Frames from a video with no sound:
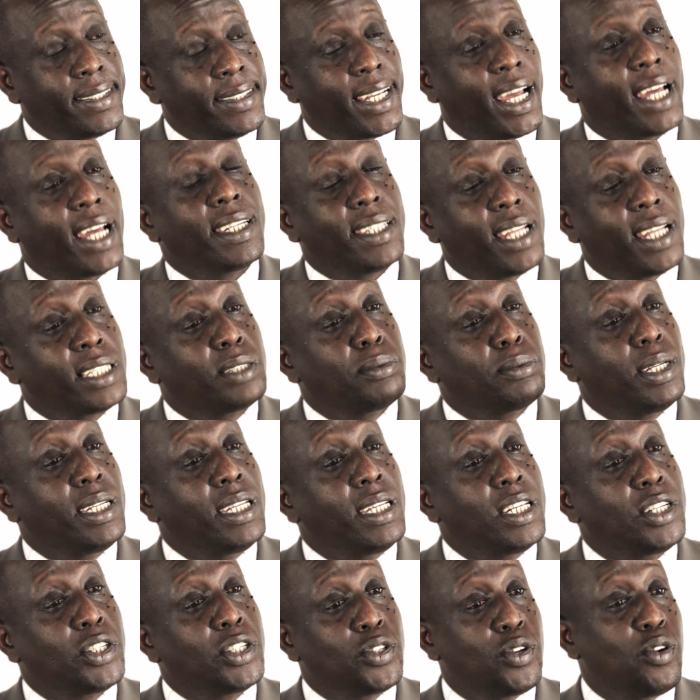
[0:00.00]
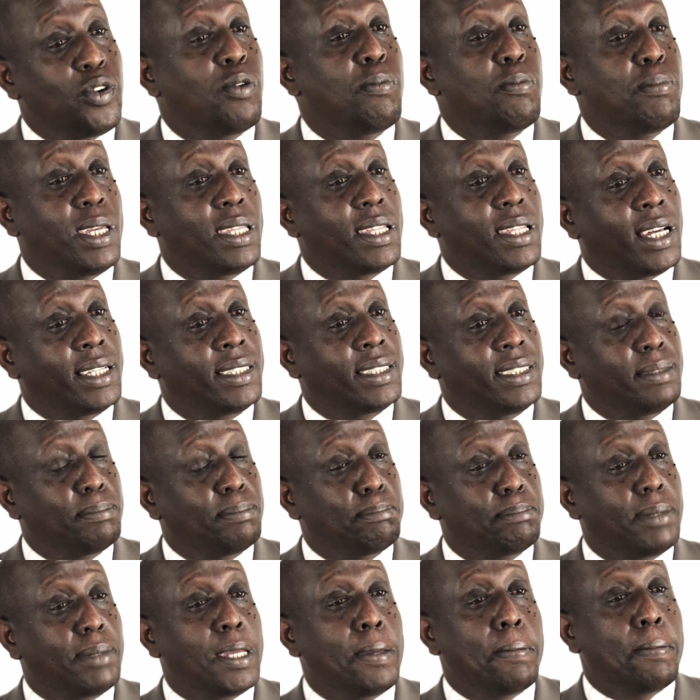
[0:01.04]
And that's when he showed me that
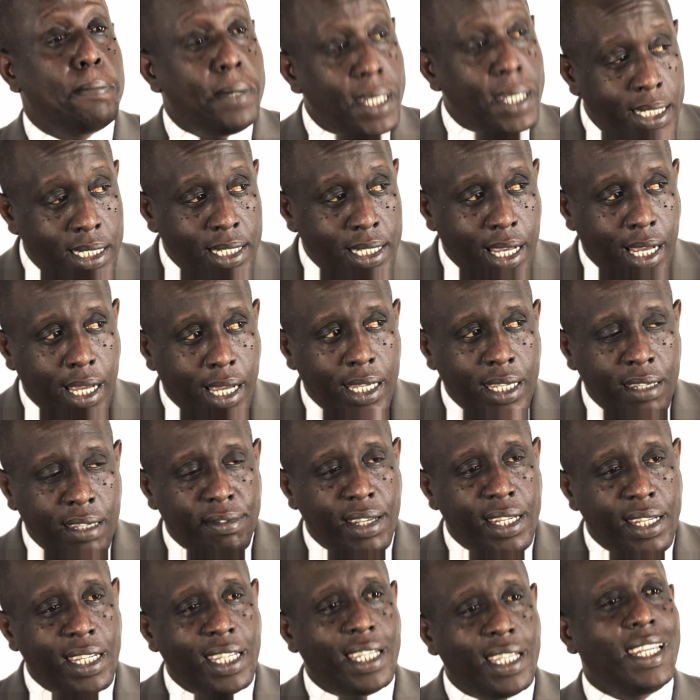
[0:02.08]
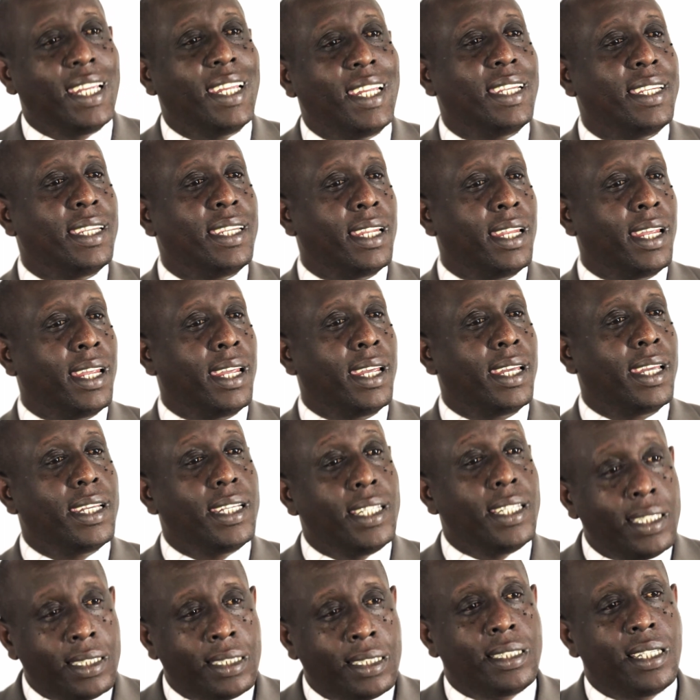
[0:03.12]
my picture, even in
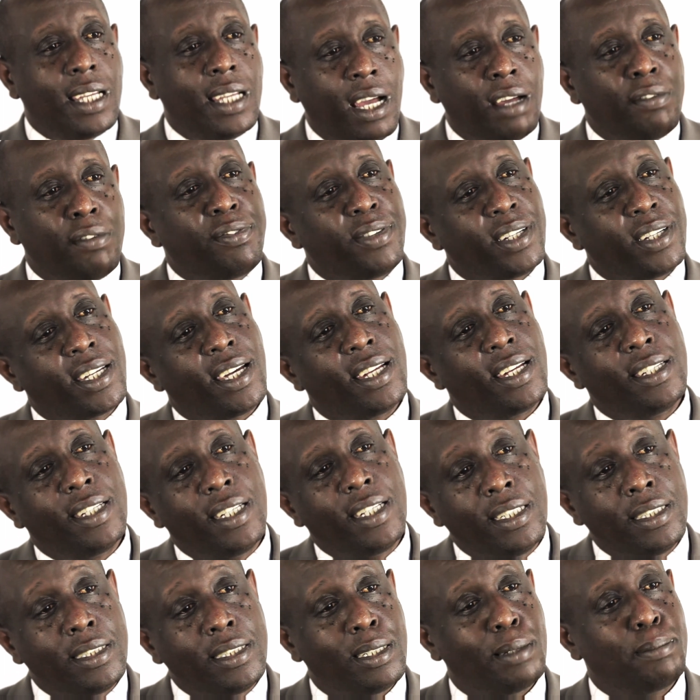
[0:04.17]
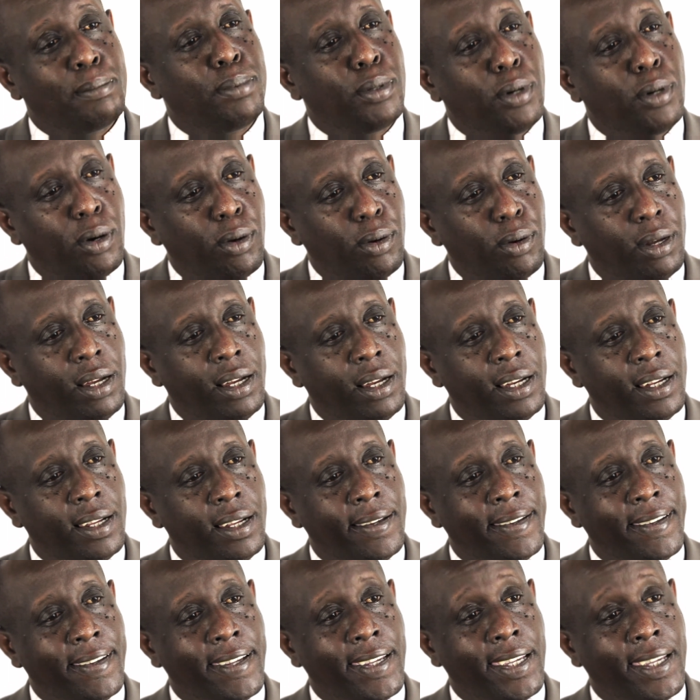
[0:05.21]
East African
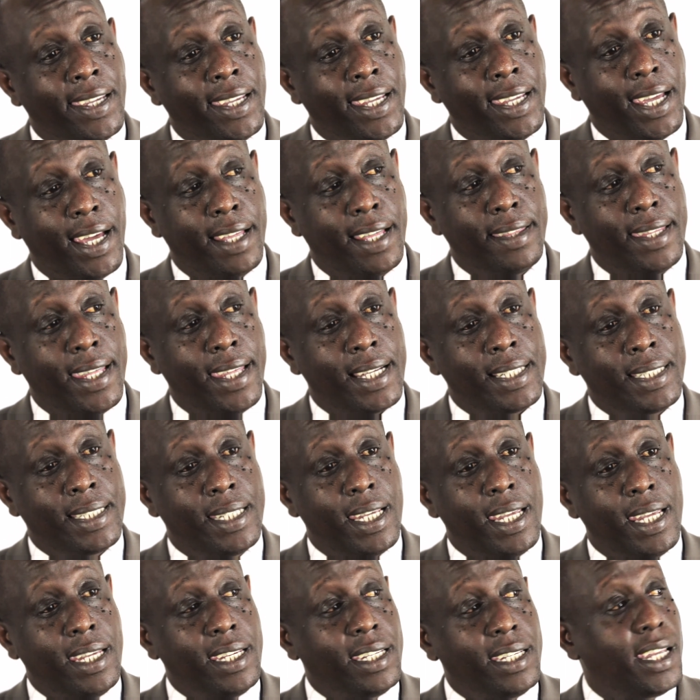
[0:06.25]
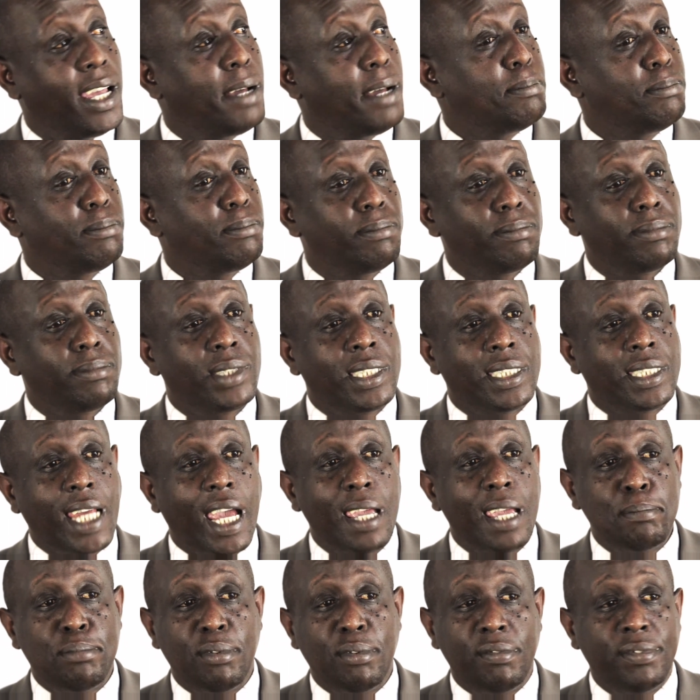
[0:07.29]
Interpol, and they are saying I'm
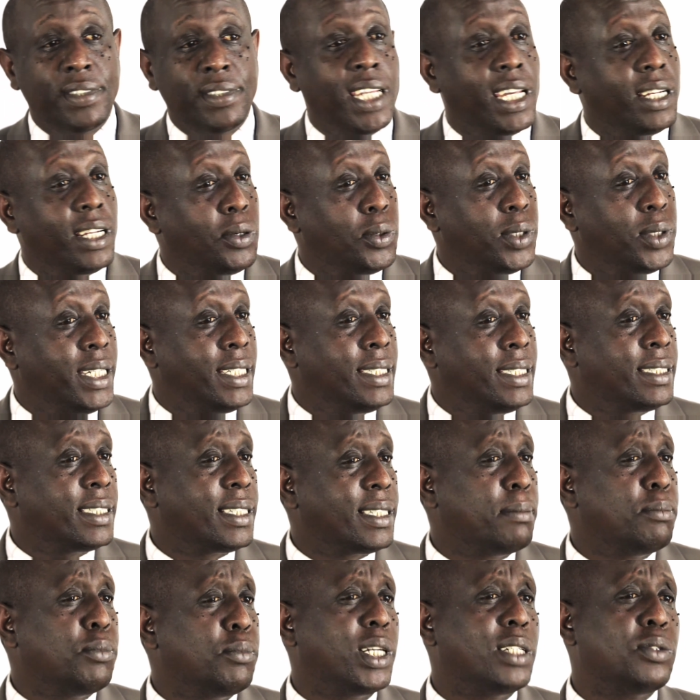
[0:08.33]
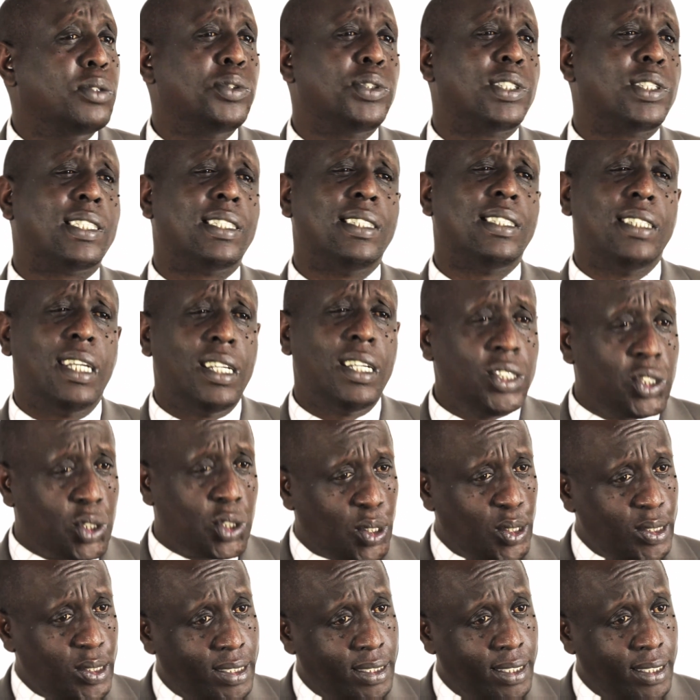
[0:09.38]
type of terrorist, someone who's
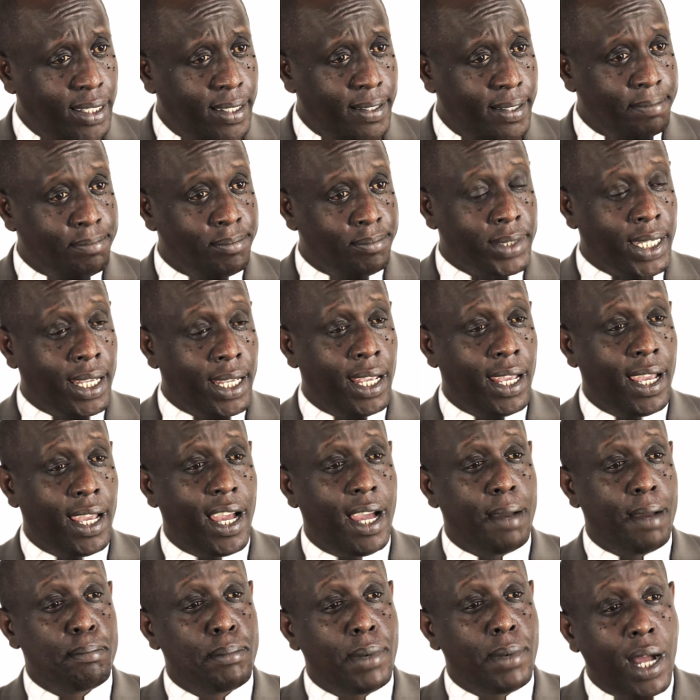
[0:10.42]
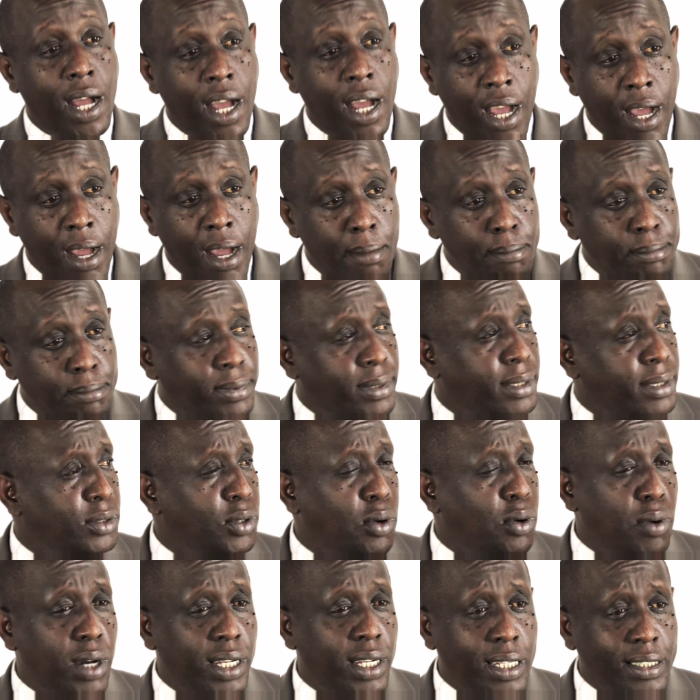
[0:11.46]
dangerous, I'm armed,
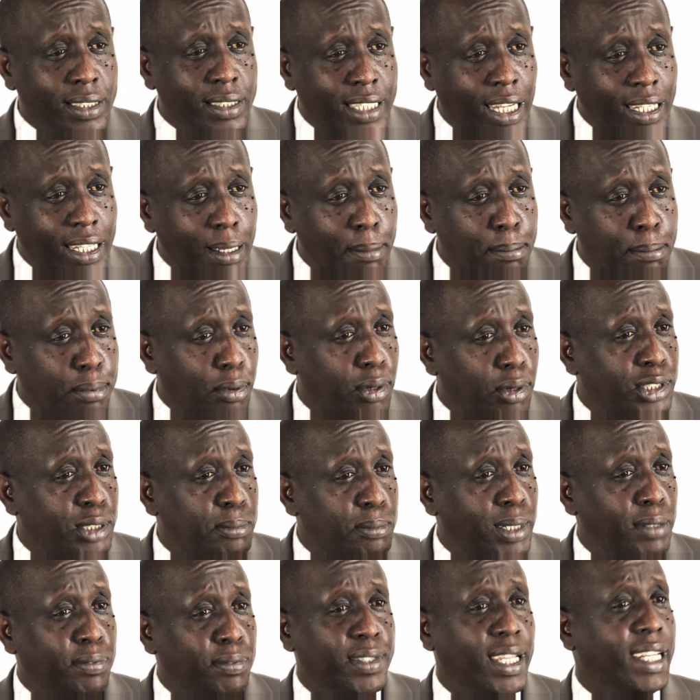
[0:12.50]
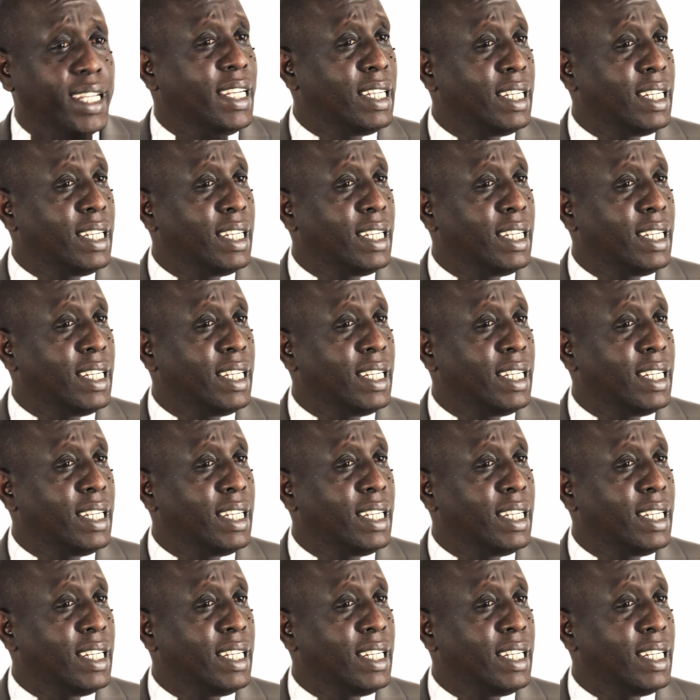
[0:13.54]
no one can approach me. If they